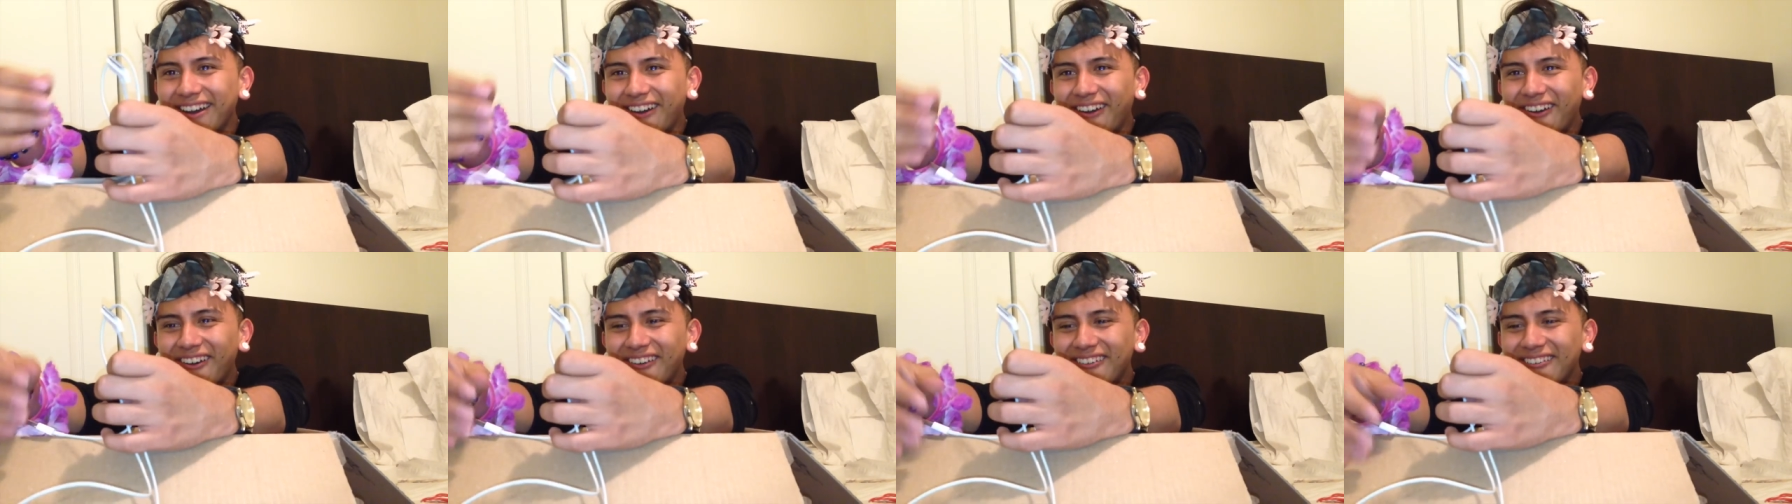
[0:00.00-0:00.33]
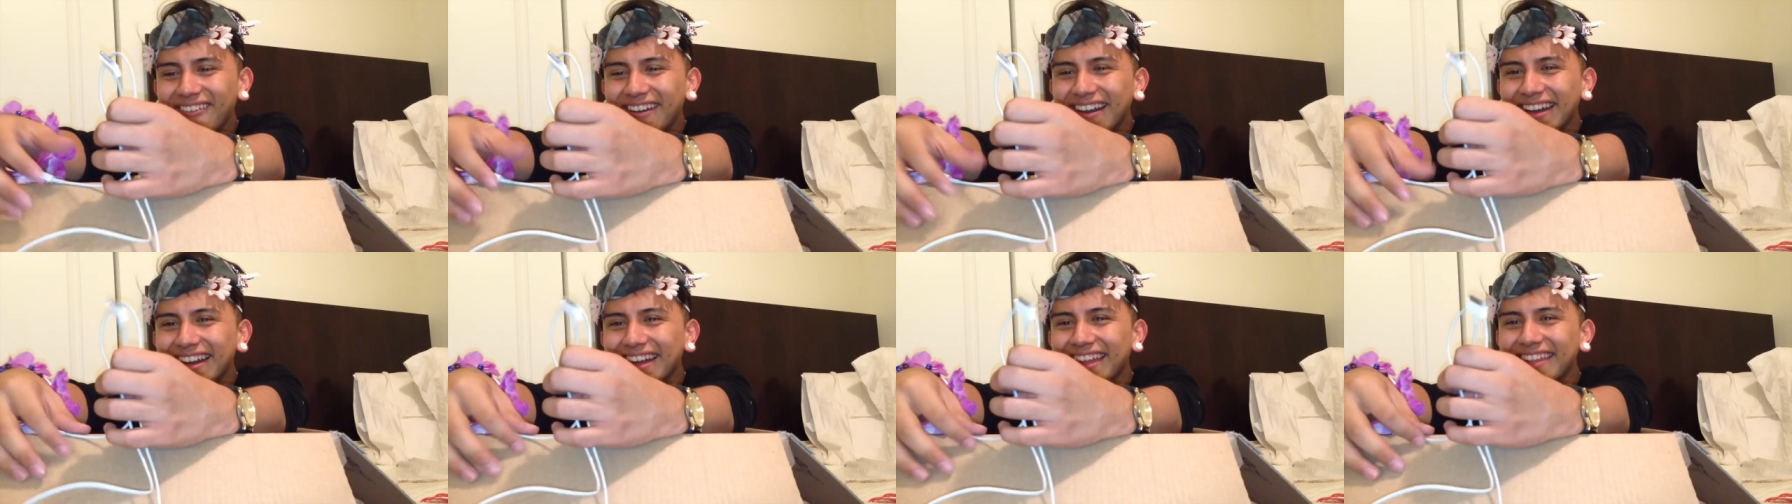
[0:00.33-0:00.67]
Oh
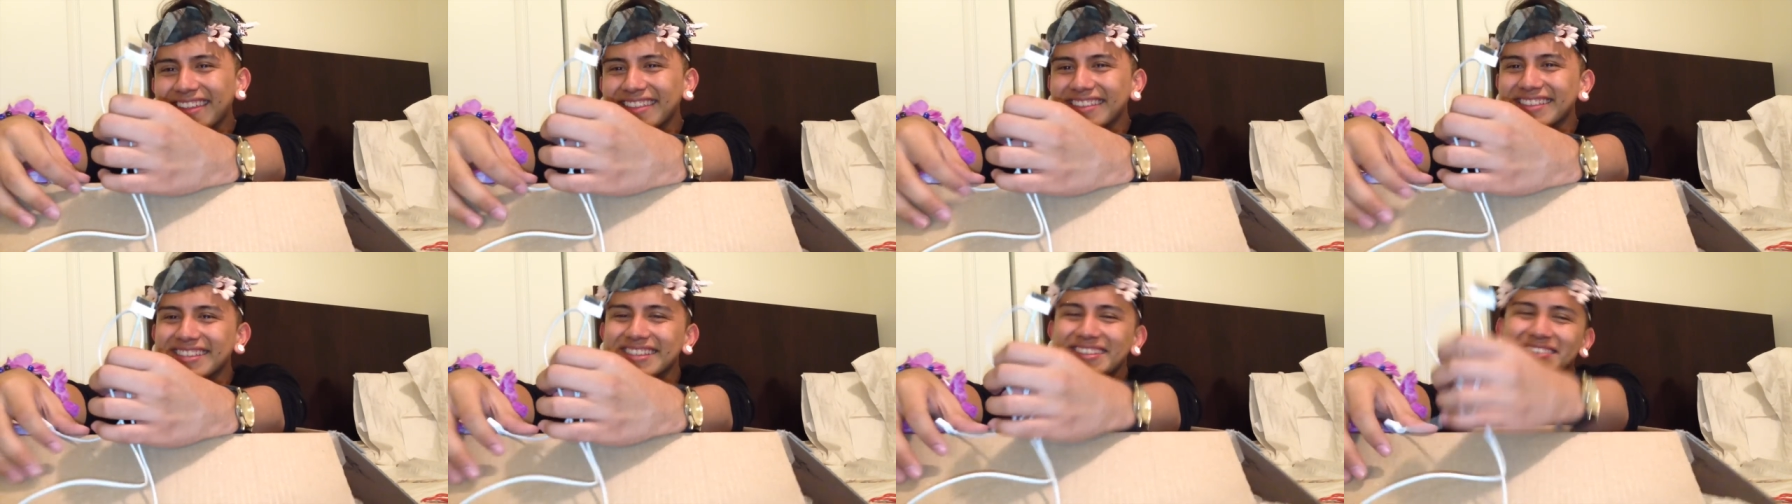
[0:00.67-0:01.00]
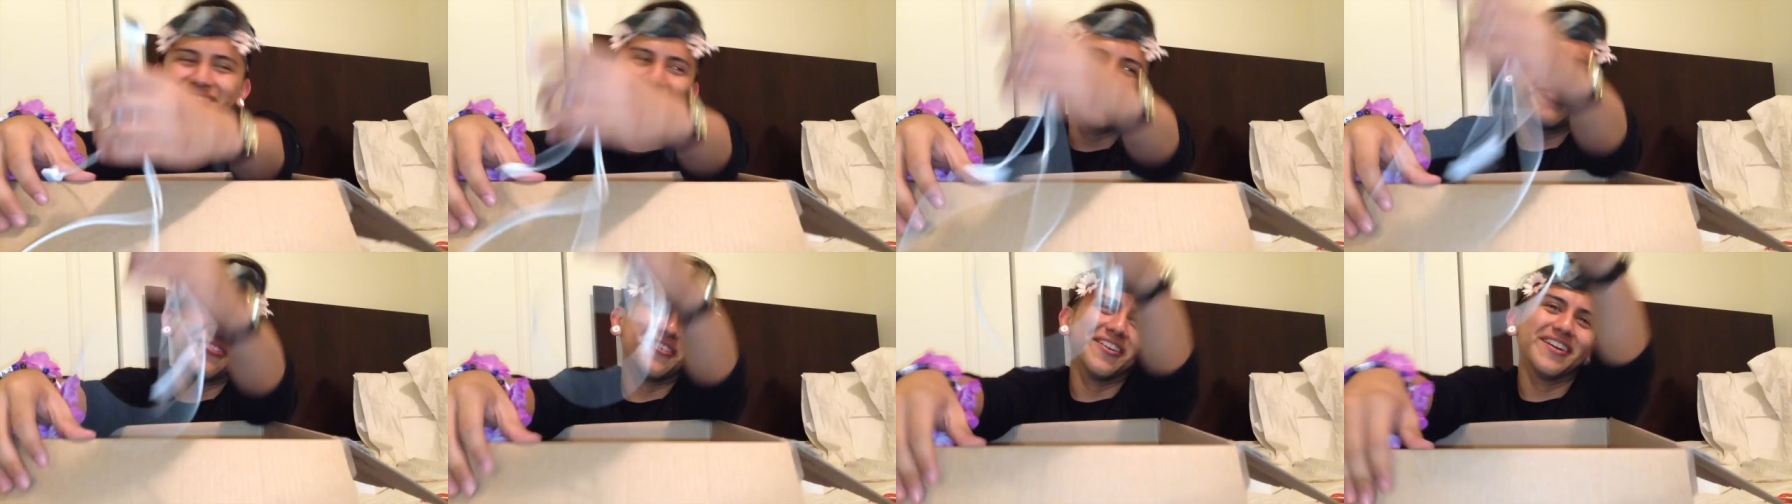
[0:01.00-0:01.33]
my god,
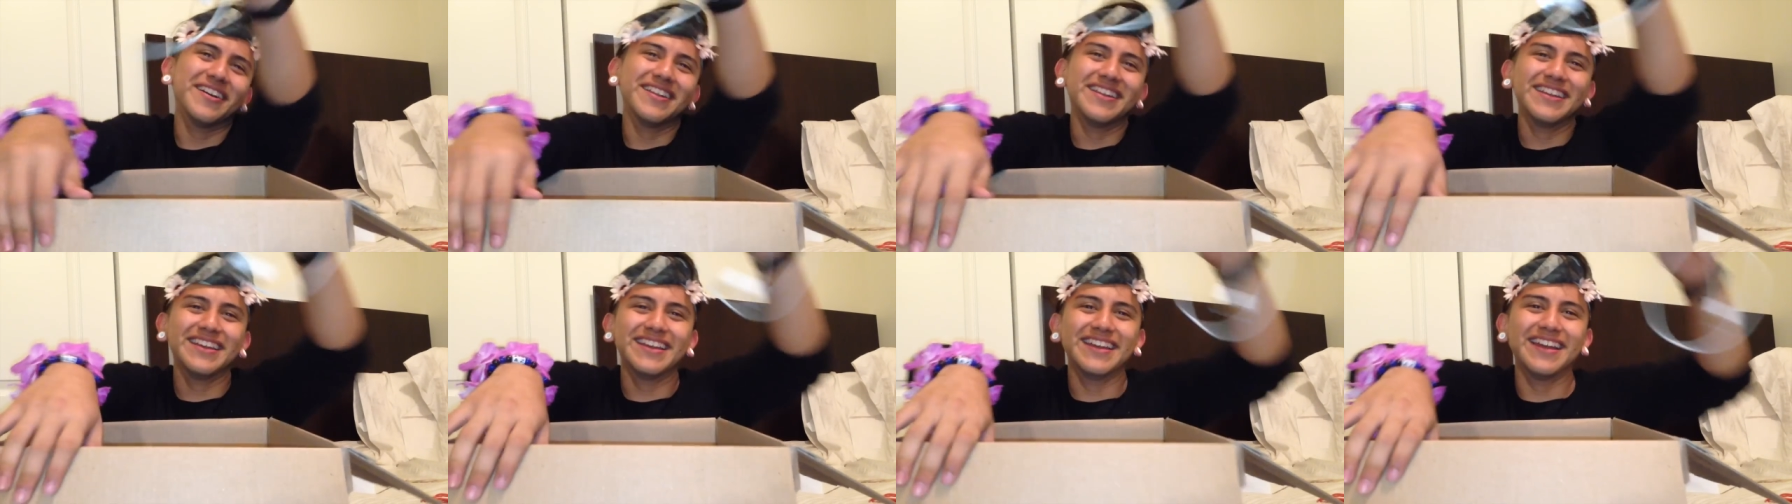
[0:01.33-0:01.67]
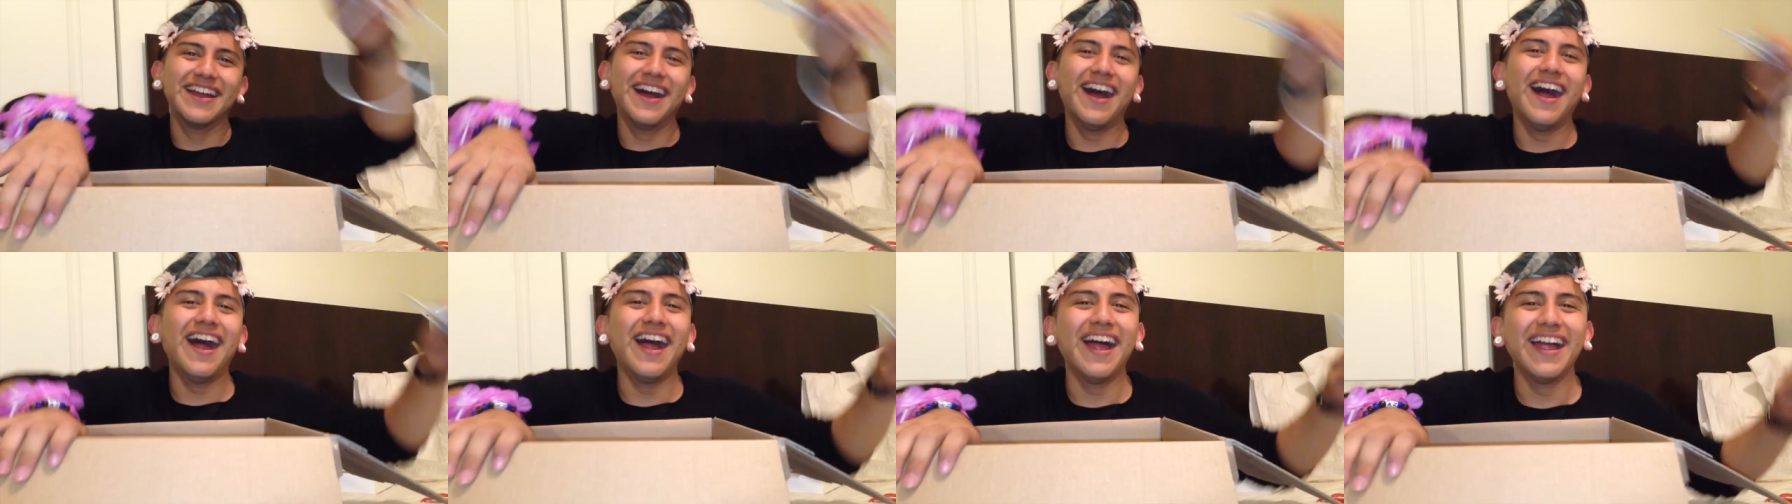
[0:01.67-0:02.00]
this is funny.
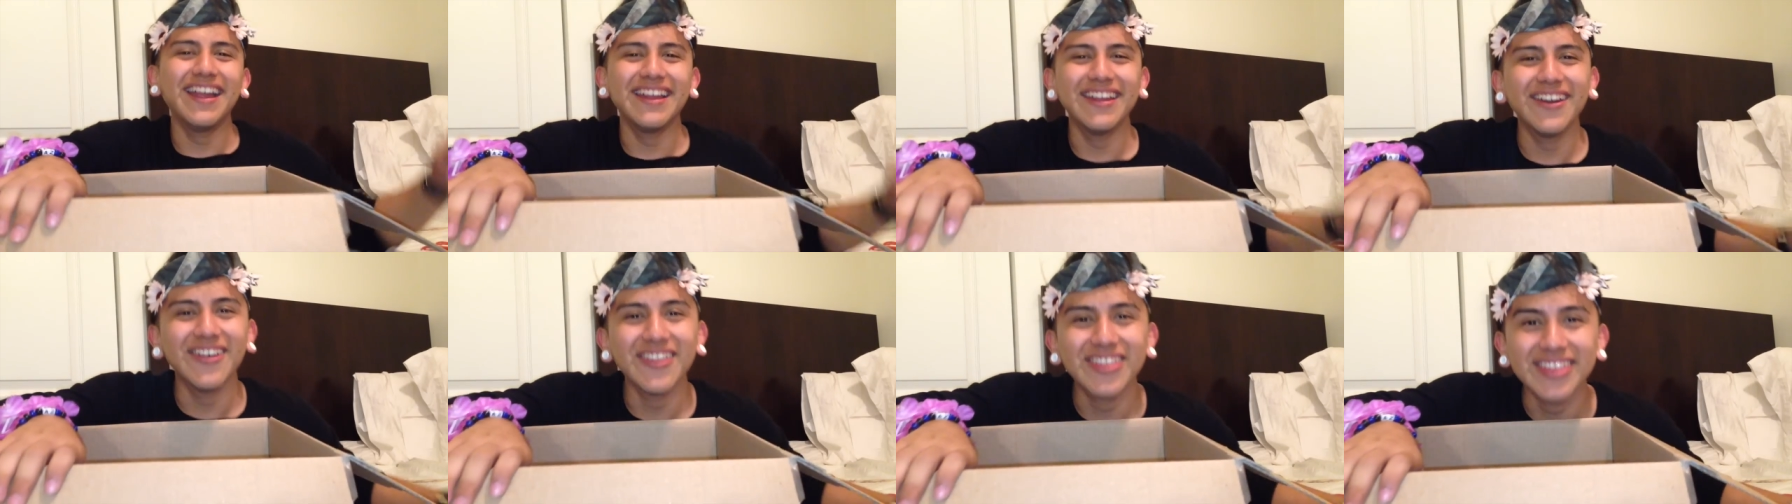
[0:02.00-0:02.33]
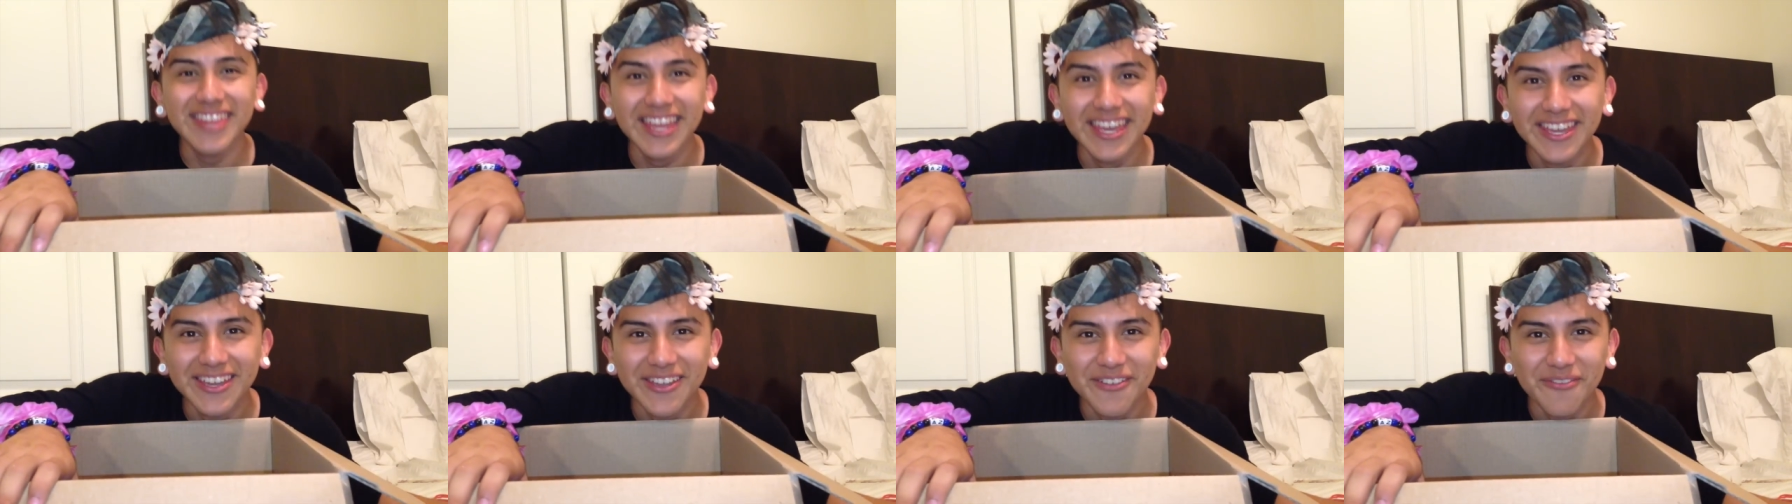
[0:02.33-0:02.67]
Alright, yo,
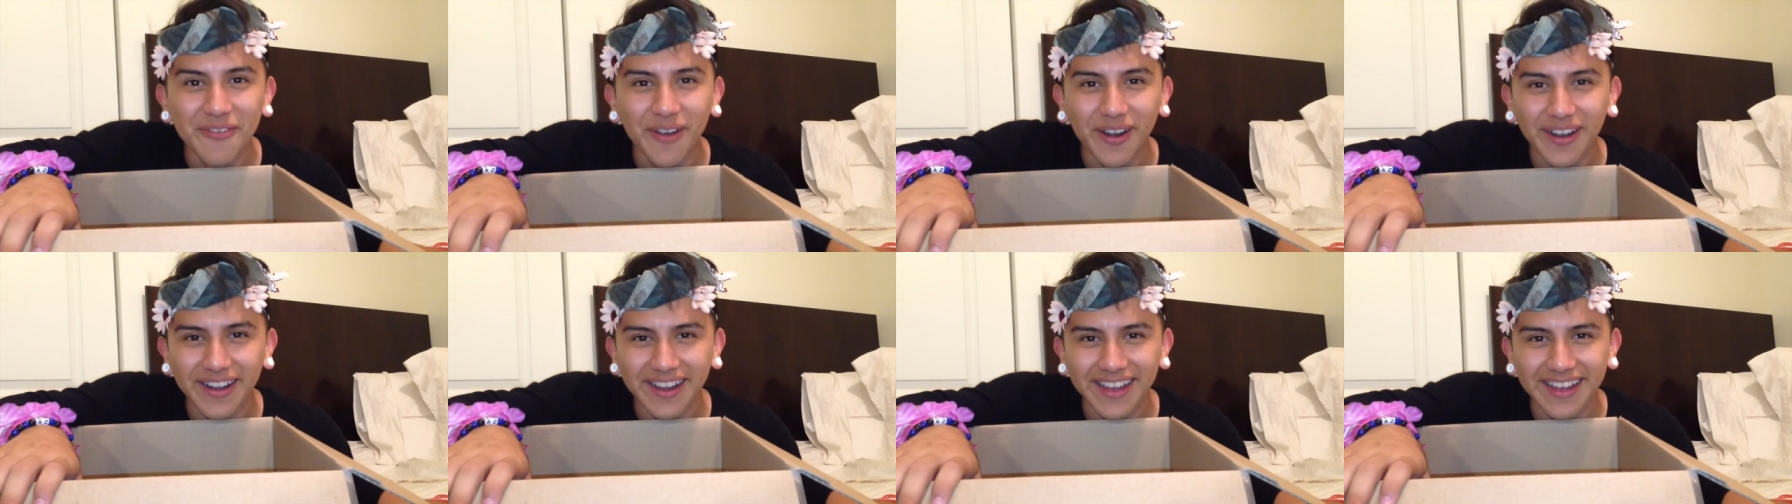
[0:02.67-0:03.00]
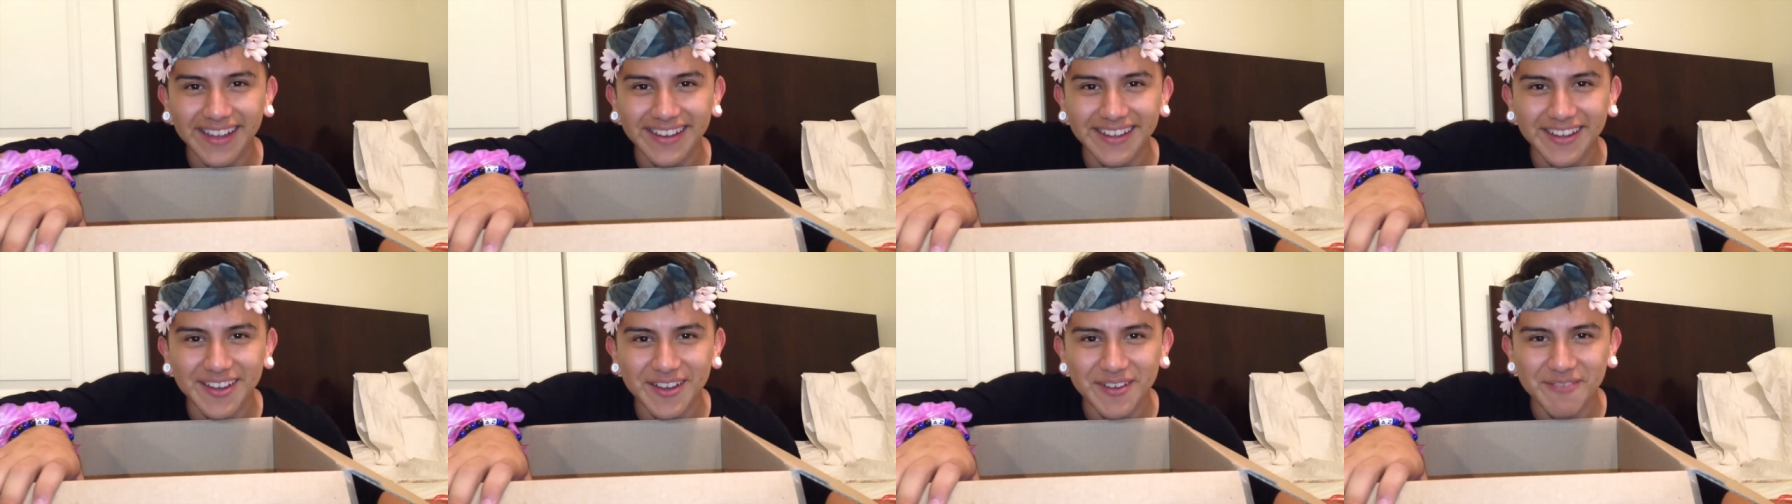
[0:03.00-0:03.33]
thank you,
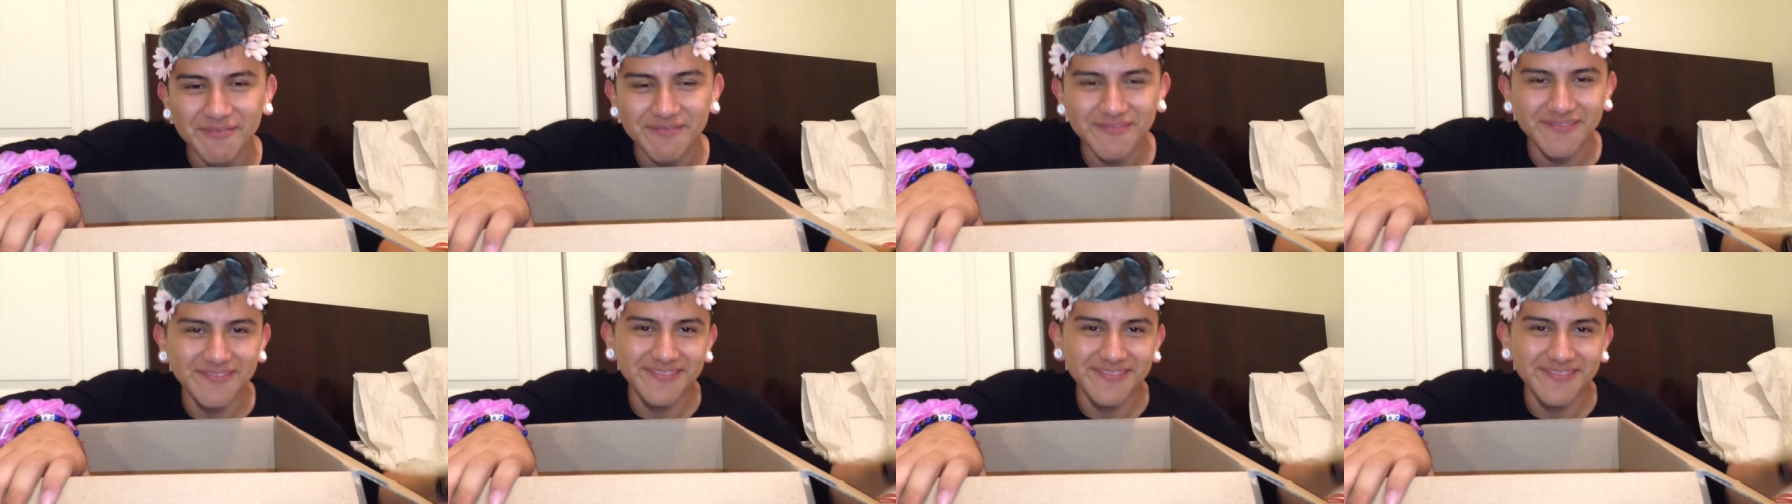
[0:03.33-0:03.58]
Mariana.